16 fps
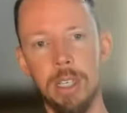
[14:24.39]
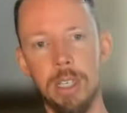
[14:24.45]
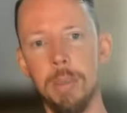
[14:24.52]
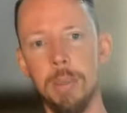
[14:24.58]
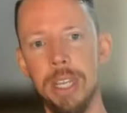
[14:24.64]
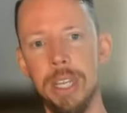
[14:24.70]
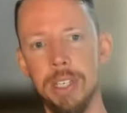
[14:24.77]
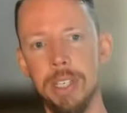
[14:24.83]
He
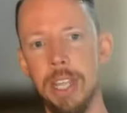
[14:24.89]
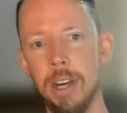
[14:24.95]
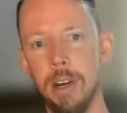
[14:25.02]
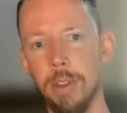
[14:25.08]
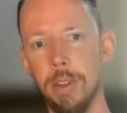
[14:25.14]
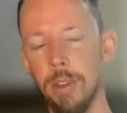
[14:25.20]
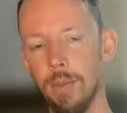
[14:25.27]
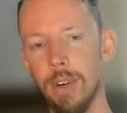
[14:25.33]
bases that
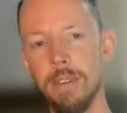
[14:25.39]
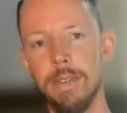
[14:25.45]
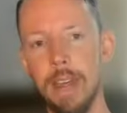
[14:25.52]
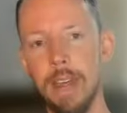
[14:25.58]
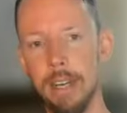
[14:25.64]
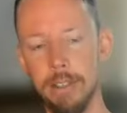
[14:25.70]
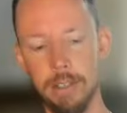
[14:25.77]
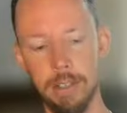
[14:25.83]
on three
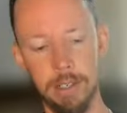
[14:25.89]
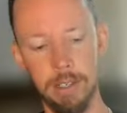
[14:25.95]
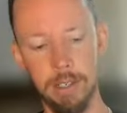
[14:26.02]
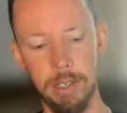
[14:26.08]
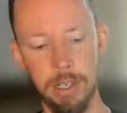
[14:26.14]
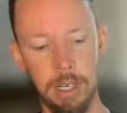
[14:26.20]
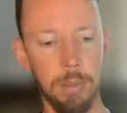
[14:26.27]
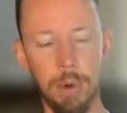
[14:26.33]

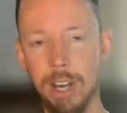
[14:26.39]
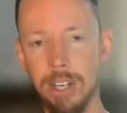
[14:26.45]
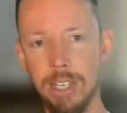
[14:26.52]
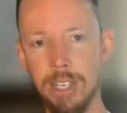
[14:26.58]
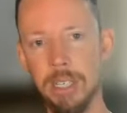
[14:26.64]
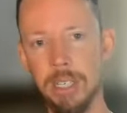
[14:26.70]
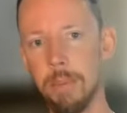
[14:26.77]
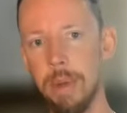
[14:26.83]
factors:
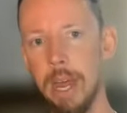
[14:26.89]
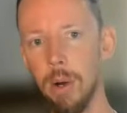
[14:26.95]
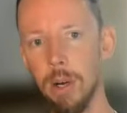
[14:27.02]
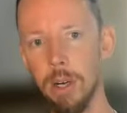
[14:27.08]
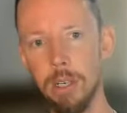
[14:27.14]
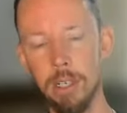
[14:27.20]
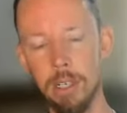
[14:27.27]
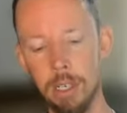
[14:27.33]
processing
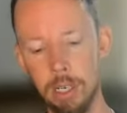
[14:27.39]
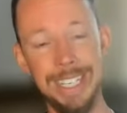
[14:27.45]
power,